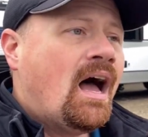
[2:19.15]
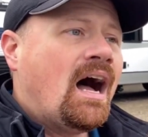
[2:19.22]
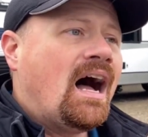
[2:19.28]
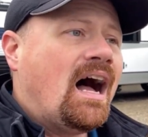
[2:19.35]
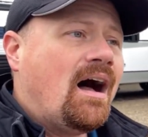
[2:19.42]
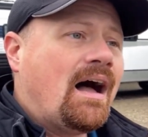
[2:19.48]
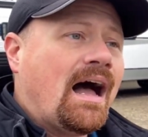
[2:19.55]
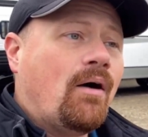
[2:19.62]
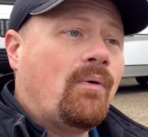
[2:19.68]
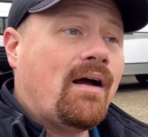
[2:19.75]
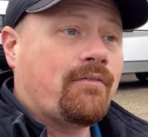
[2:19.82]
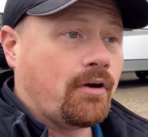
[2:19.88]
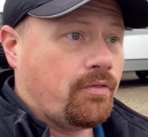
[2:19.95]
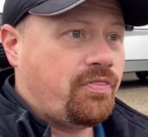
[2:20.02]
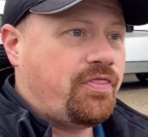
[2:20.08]
Uh,
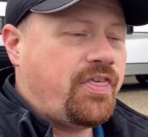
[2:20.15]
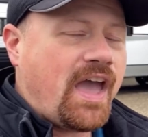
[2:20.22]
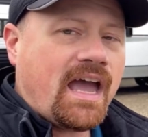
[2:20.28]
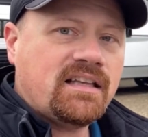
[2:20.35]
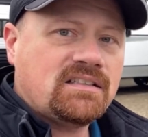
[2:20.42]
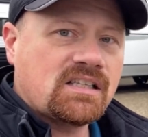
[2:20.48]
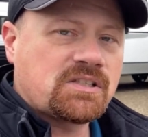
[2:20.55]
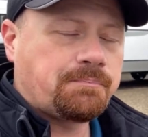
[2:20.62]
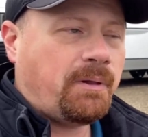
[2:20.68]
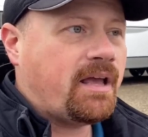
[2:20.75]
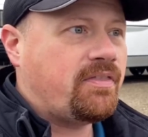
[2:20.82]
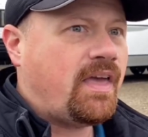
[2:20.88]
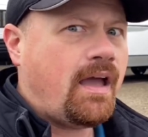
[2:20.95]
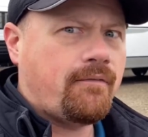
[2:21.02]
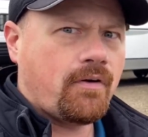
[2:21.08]
however, that display,
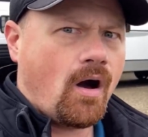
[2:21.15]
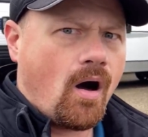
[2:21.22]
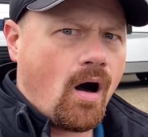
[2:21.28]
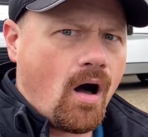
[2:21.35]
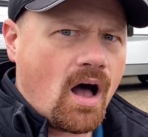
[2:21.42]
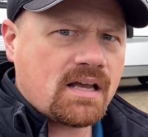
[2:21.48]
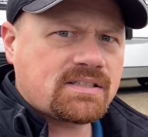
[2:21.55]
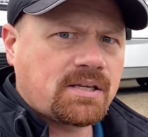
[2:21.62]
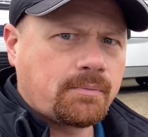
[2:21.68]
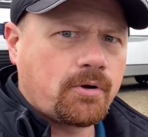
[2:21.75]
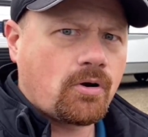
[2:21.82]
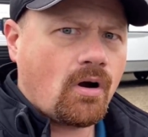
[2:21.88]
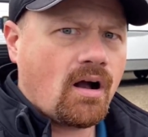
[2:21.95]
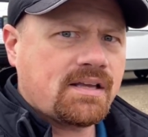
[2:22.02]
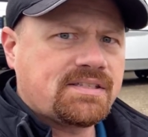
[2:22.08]
they have awesome
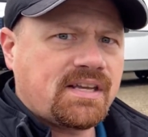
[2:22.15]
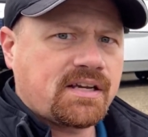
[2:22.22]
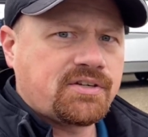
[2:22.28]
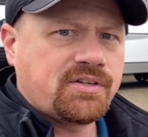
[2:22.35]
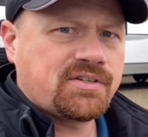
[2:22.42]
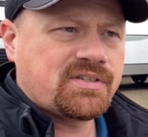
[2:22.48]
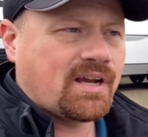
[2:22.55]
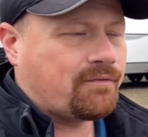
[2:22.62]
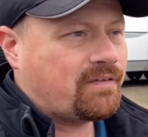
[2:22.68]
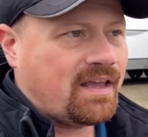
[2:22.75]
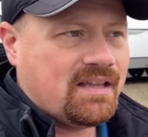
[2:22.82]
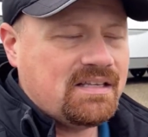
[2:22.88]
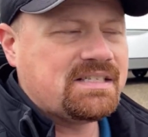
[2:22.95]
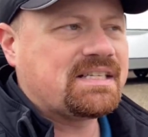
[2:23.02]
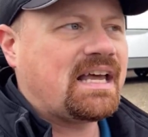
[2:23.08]
cross section of stuff
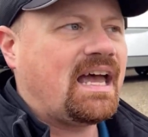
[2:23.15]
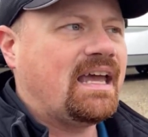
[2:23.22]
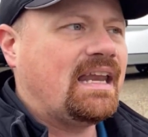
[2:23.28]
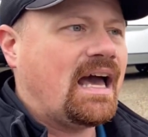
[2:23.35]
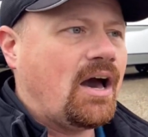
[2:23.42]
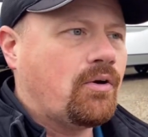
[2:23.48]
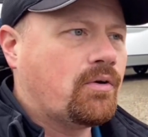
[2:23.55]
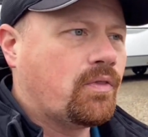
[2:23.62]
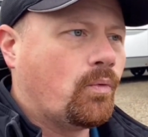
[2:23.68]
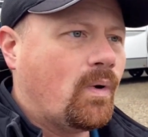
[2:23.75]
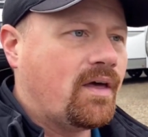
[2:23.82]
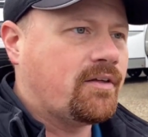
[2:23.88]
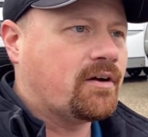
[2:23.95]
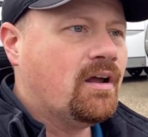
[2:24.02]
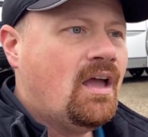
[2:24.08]
inside, out of the
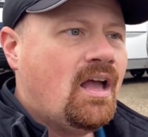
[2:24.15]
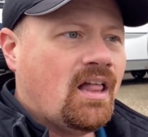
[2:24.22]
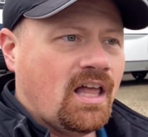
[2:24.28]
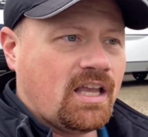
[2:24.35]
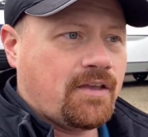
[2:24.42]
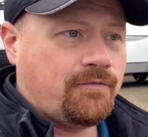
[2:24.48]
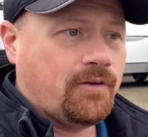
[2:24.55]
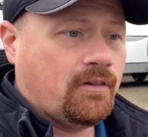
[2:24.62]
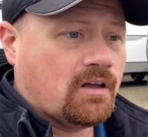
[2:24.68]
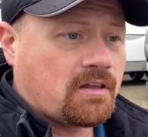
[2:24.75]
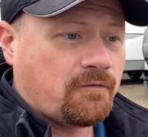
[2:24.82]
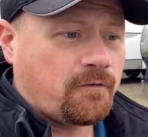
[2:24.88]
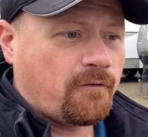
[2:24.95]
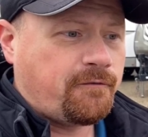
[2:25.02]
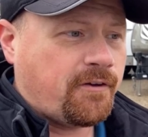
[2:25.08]
weather. Like if you're
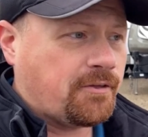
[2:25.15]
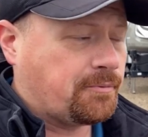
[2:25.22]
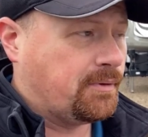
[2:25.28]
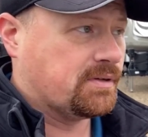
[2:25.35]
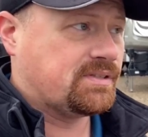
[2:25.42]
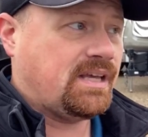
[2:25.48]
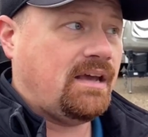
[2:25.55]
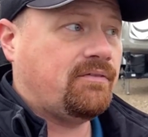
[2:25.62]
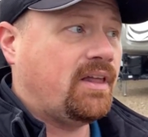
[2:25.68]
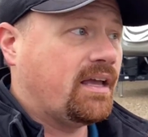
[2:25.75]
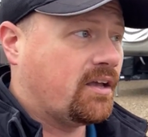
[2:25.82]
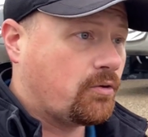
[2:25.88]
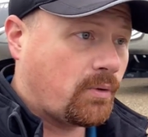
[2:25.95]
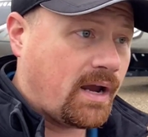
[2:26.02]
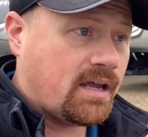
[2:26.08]
looking for fifth wheels, they have
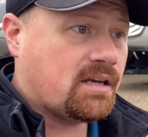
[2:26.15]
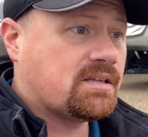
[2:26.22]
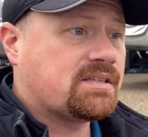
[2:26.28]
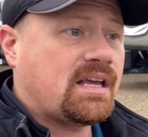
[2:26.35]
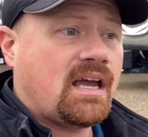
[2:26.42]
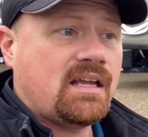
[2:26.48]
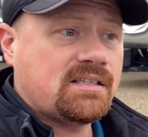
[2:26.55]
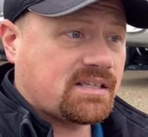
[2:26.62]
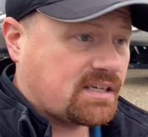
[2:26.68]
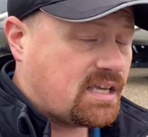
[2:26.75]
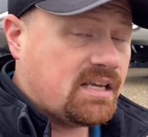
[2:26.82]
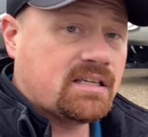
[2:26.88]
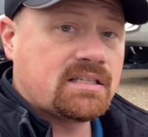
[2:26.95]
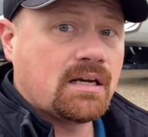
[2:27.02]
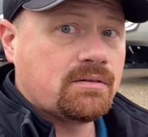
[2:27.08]
like Grand Designs and
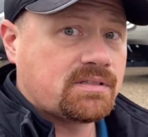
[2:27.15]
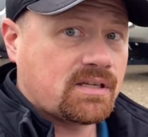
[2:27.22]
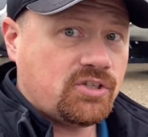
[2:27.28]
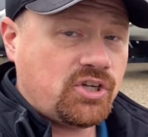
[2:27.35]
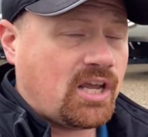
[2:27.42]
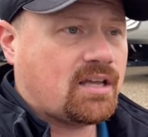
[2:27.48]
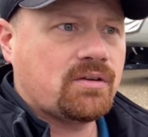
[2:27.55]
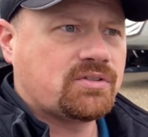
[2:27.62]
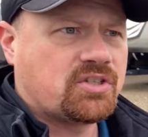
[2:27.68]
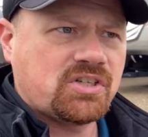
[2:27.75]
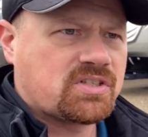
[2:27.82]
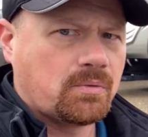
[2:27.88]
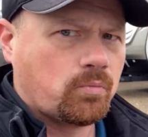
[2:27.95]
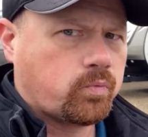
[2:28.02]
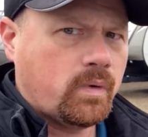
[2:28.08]
Keystones and Jaycos,
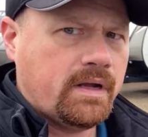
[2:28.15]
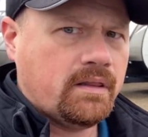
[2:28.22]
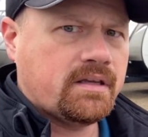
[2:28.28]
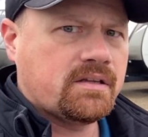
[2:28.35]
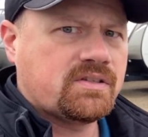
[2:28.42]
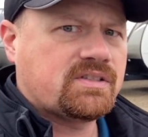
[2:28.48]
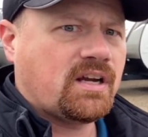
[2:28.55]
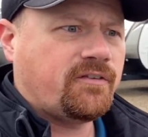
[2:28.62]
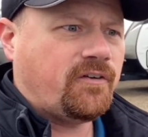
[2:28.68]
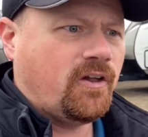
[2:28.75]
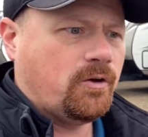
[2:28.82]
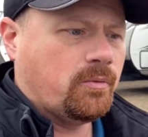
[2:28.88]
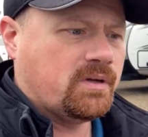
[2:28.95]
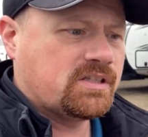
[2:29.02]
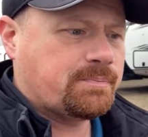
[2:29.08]
just some really good stuff all
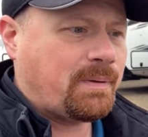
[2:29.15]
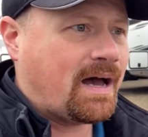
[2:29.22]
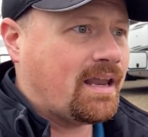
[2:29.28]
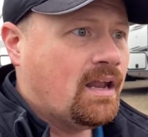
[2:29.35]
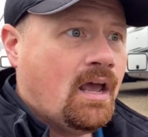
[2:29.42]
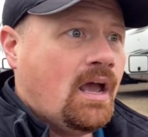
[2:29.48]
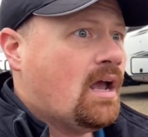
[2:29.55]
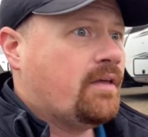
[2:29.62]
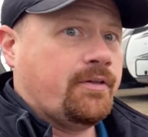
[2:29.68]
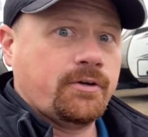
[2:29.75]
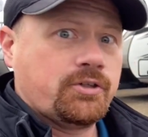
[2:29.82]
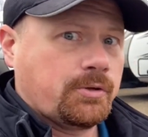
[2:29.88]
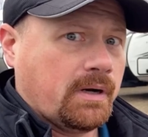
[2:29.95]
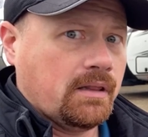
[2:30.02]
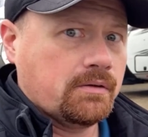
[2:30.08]
in one spot. Their
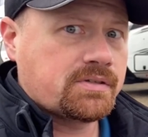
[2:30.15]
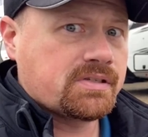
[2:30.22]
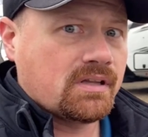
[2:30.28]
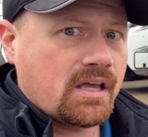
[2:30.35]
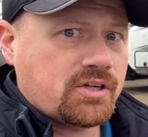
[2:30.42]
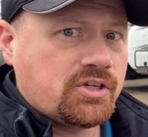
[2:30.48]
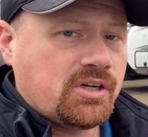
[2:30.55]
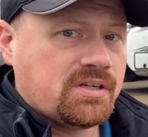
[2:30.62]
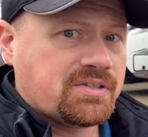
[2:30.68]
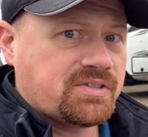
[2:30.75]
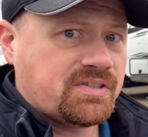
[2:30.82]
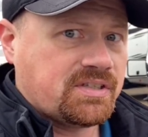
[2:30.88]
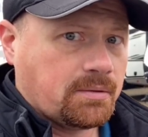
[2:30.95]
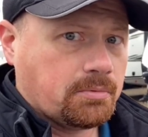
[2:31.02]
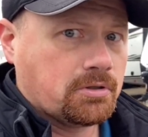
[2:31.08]
trailer selection is
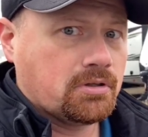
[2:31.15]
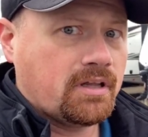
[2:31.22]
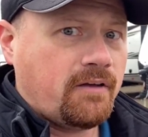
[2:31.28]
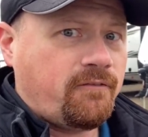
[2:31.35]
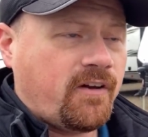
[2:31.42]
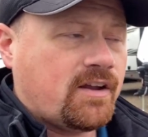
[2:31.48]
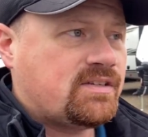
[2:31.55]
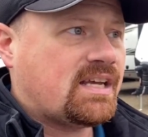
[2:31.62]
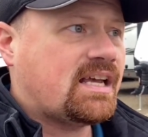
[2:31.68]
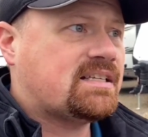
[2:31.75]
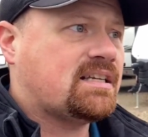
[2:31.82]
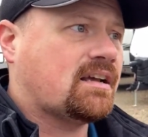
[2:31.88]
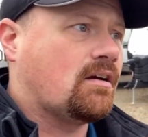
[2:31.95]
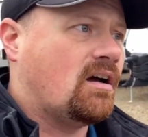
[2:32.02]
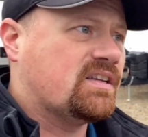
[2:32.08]
similarly
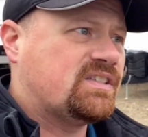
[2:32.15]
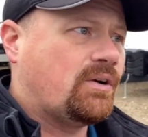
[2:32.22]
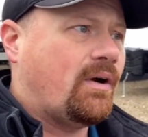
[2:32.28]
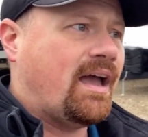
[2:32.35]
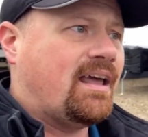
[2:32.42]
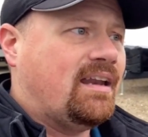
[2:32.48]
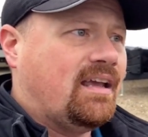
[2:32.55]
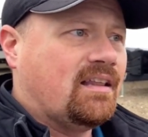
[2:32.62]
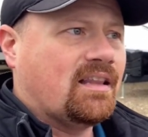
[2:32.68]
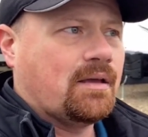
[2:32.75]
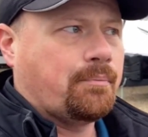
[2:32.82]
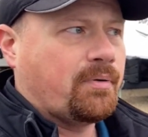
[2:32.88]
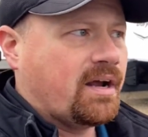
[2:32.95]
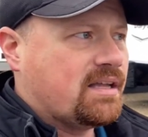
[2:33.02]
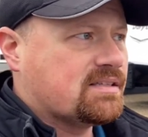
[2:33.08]
fantastic, also adding in
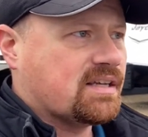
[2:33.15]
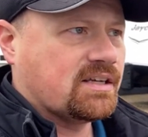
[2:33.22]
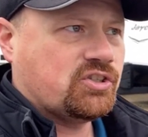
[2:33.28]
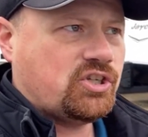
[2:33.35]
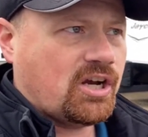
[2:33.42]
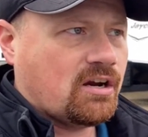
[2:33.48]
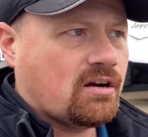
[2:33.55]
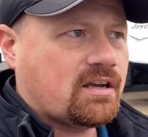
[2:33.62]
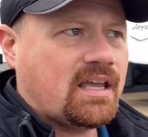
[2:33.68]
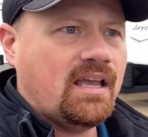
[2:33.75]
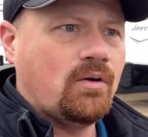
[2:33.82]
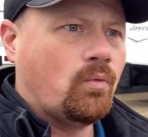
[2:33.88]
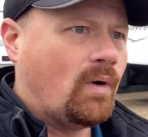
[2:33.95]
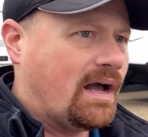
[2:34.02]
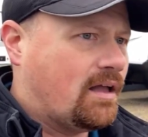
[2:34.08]
like brands like Cherokee
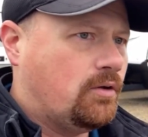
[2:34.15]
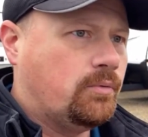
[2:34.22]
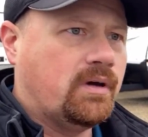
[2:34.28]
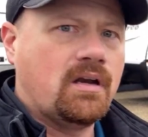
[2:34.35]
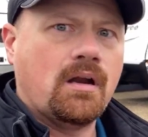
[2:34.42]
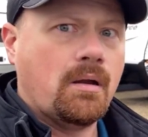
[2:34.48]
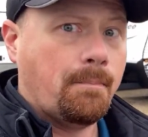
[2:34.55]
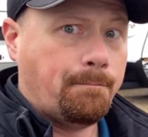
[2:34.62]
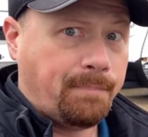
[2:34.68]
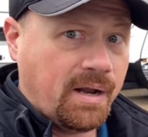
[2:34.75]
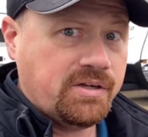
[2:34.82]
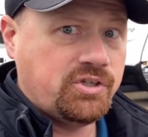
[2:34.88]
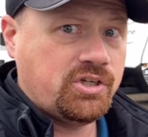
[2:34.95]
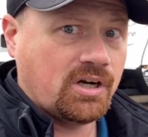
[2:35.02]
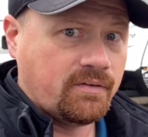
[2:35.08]
and Wildwood and a
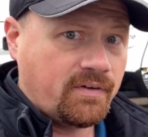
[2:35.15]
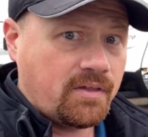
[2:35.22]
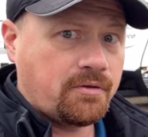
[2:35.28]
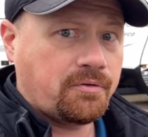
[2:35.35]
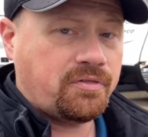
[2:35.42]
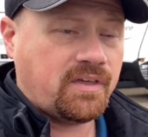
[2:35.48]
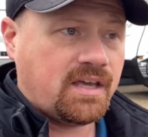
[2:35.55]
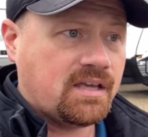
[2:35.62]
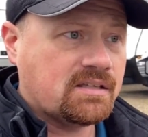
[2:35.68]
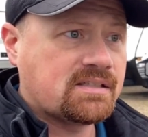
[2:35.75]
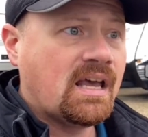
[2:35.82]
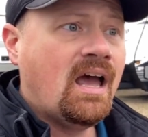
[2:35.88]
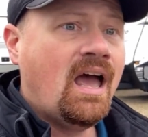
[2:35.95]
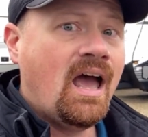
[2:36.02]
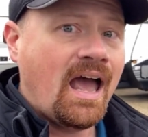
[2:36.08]
bunch of other things
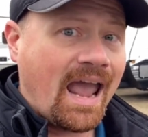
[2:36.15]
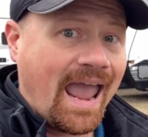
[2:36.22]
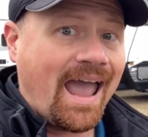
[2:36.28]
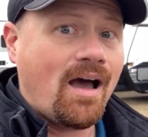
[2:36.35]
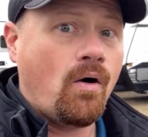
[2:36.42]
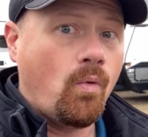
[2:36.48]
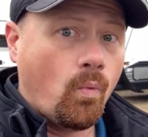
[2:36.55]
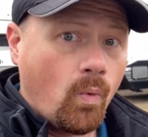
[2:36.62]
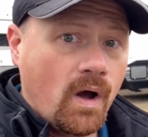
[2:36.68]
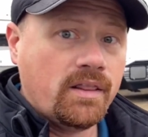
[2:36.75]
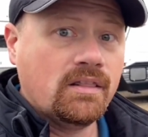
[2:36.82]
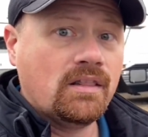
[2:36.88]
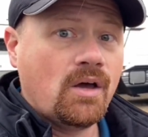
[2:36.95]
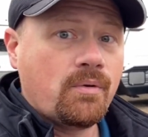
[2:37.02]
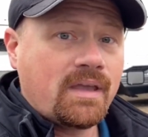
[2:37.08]
at
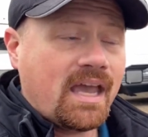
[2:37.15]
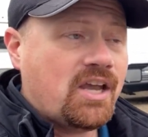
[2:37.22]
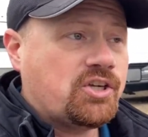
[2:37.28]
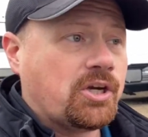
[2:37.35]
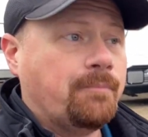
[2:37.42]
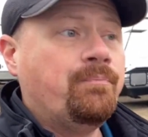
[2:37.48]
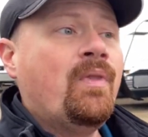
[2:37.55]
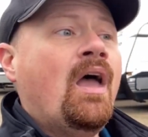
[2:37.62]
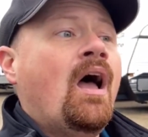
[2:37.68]
one location.